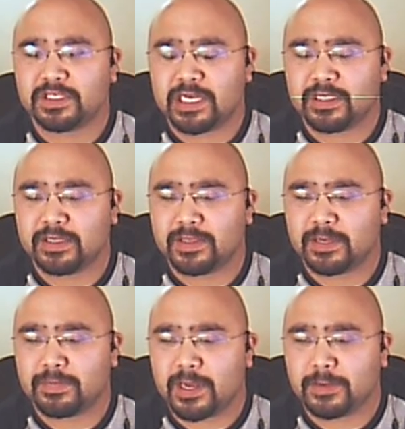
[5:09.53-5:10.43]
Now that you think
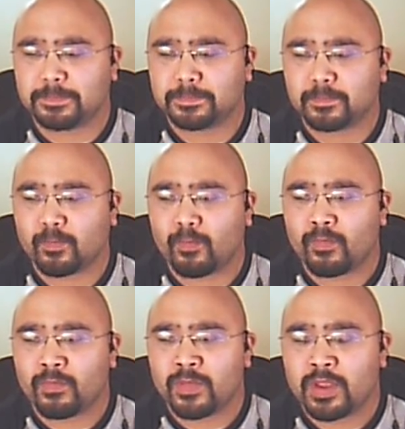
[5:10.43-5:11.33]
about it,
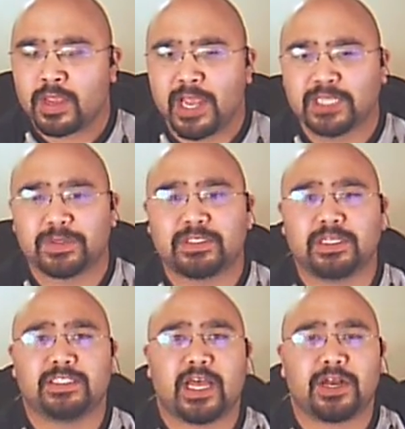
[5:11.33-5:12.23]
it's
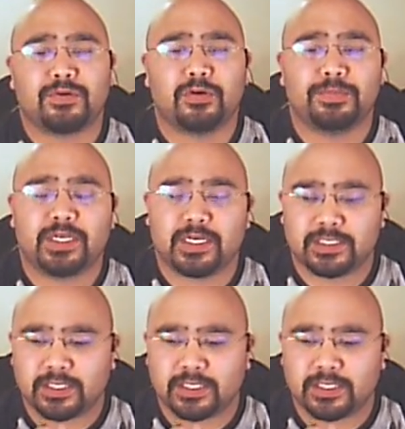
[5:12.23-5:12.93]
kind of cool because